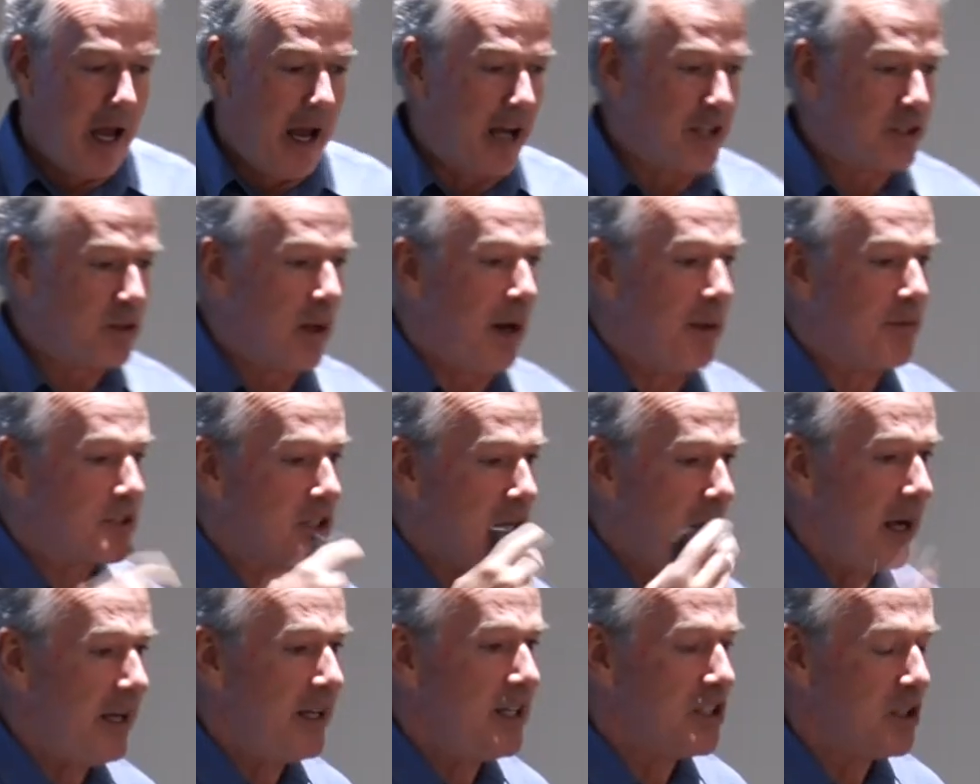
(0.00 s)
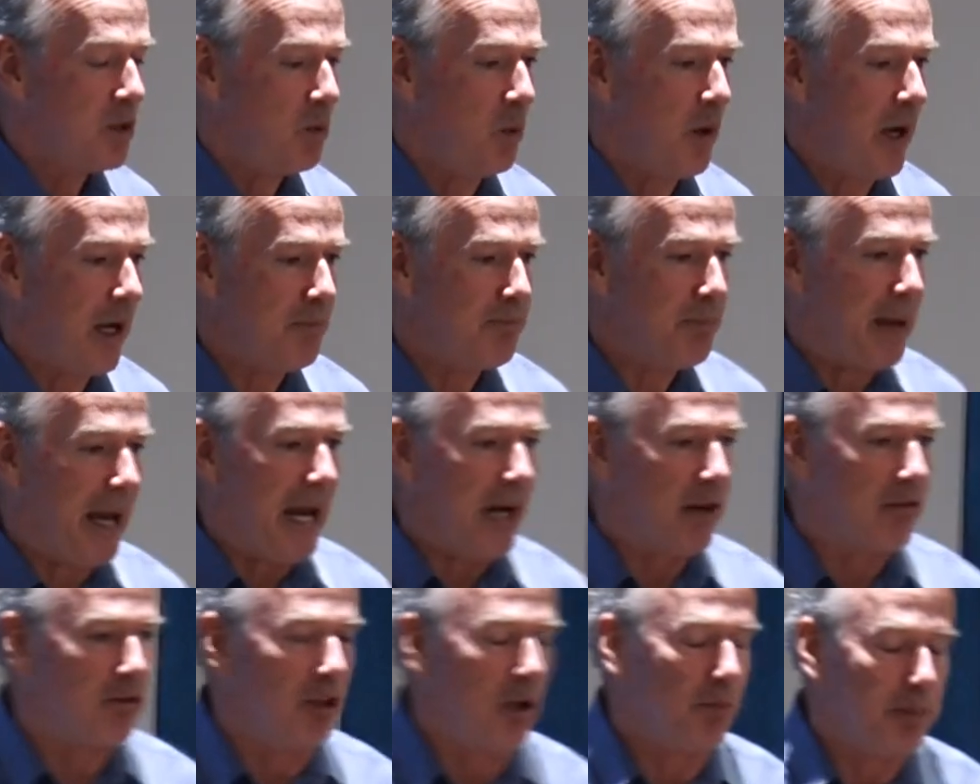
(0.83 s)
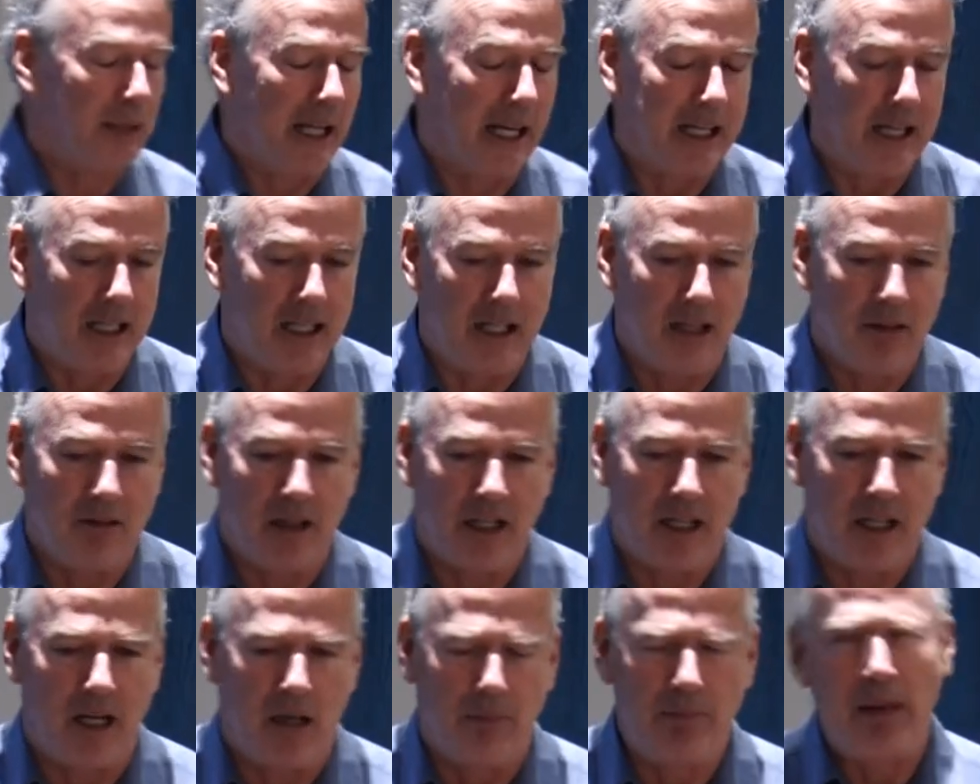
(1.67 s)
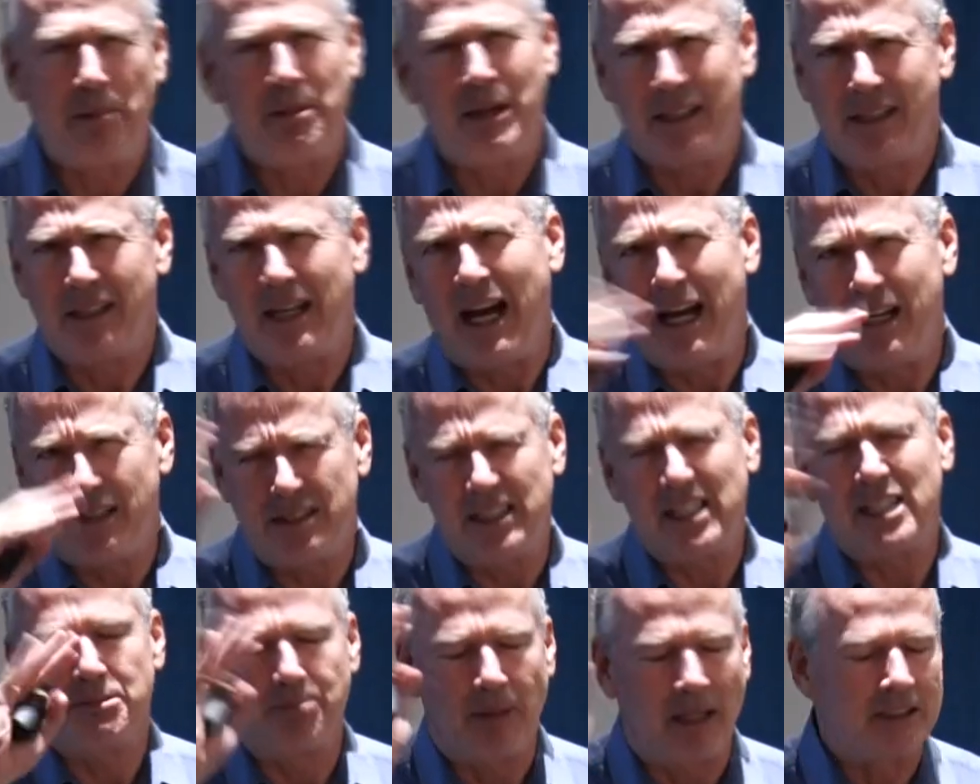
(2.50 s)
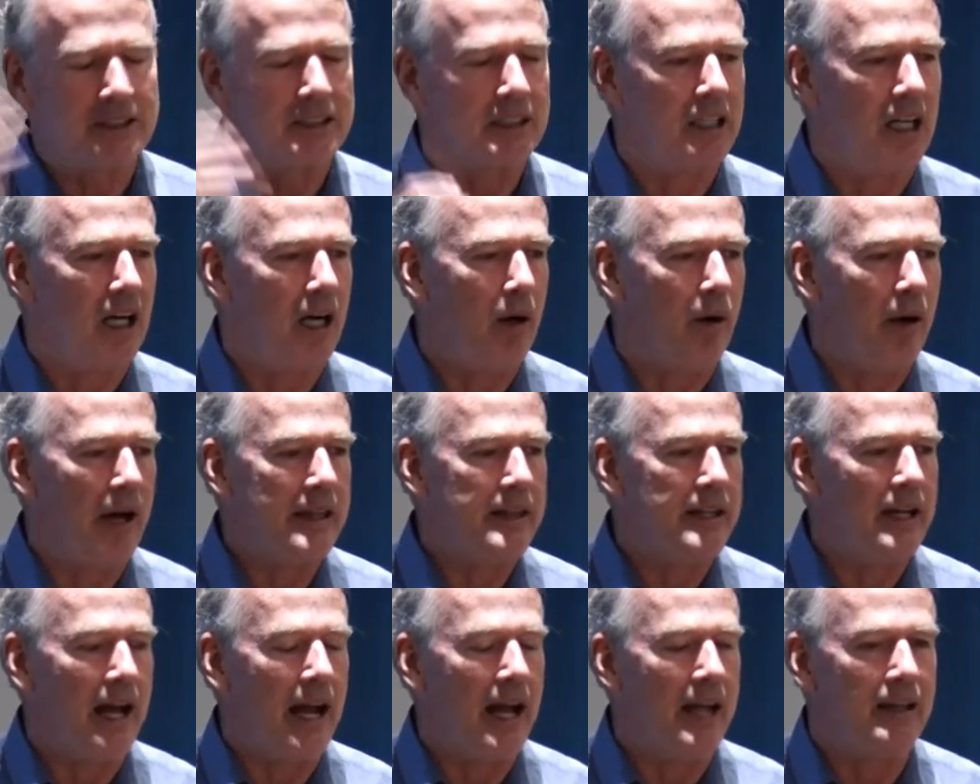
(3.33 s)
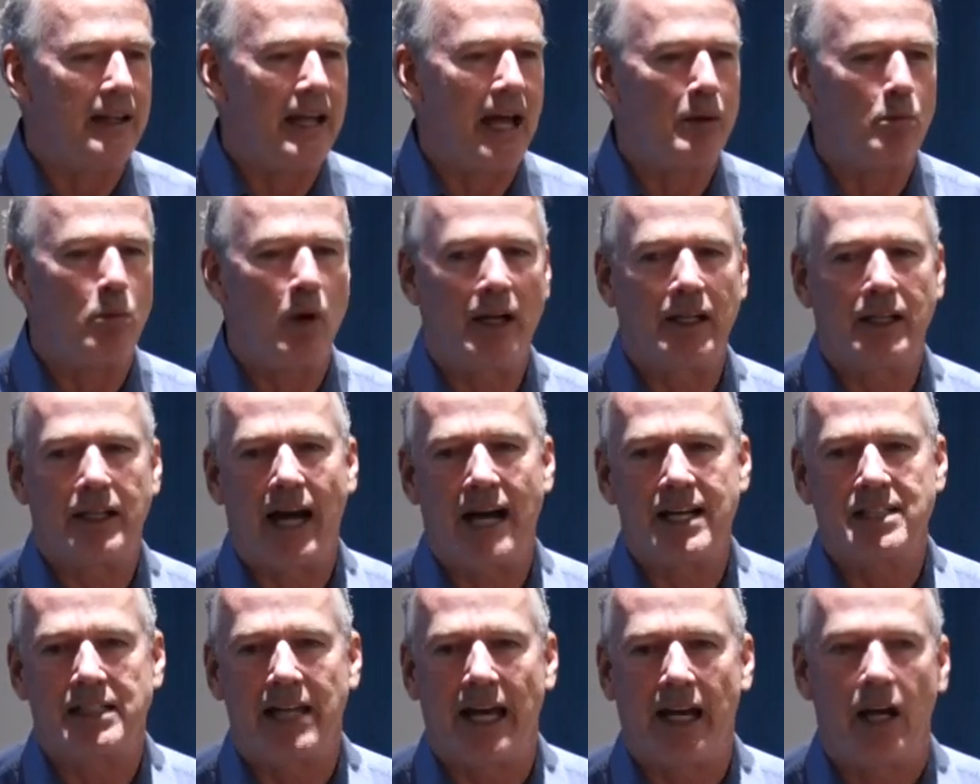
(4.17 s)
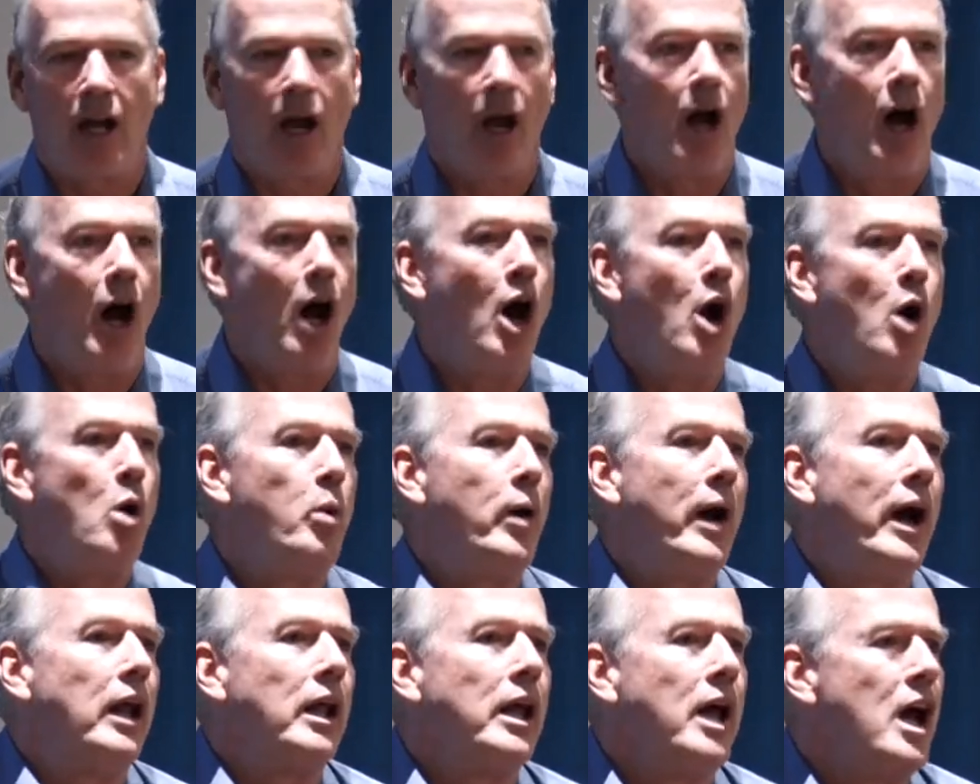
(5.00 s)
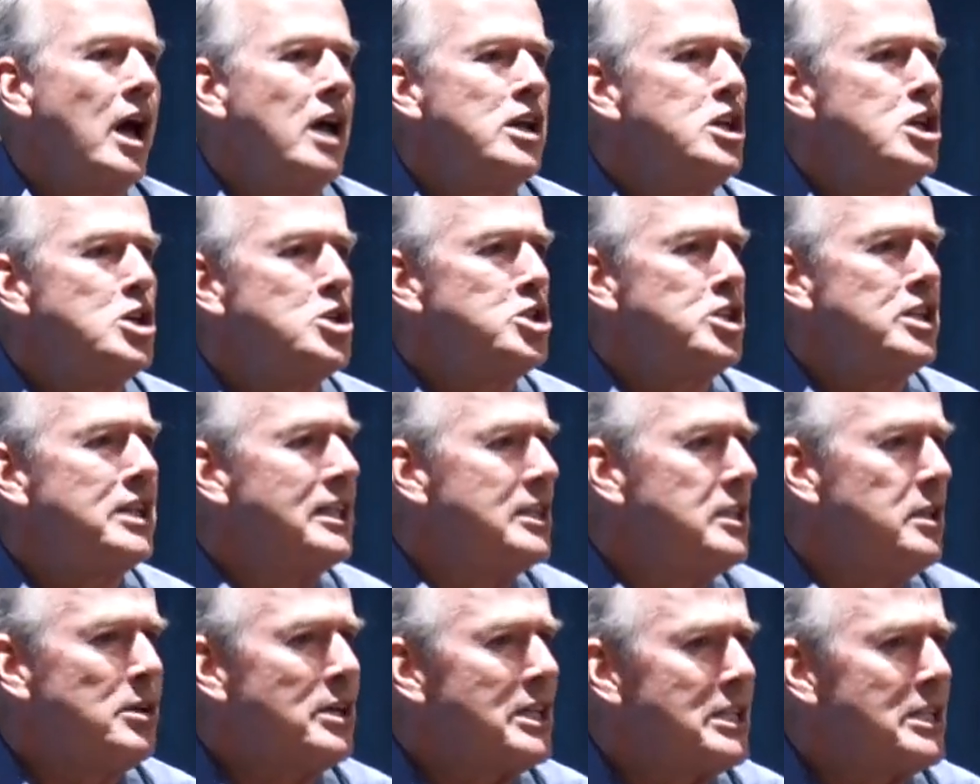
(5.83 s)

And so I was talking to one bank group like a year ago, maybe nine, six months ago, and, the, and, and one guy's like, oh, well, you should you